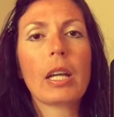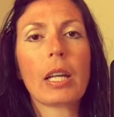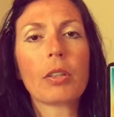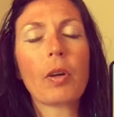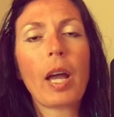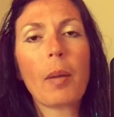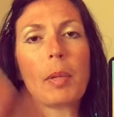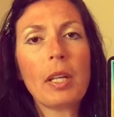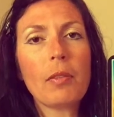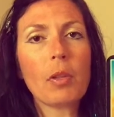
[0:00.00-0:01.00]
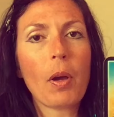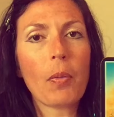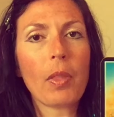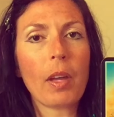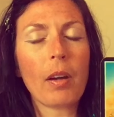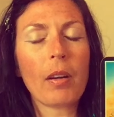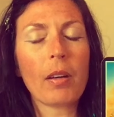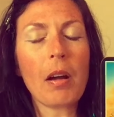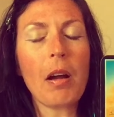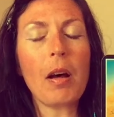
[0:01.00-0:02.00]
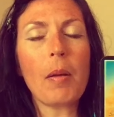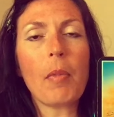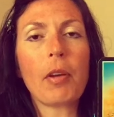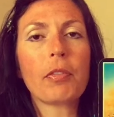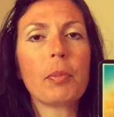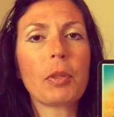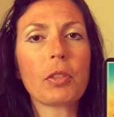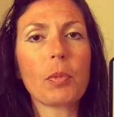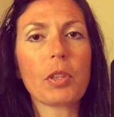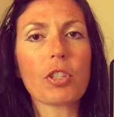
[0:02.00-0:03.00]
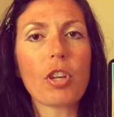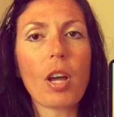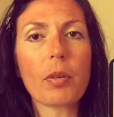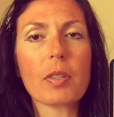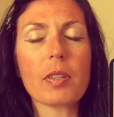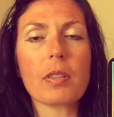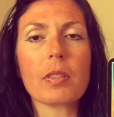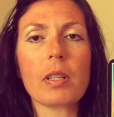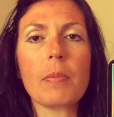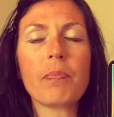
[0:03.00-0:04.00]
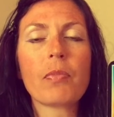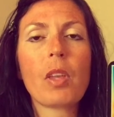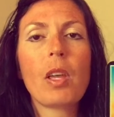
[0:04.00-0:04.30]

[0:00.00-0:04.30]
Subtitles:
And I don't know how many of you out there are familiar with the chakra system.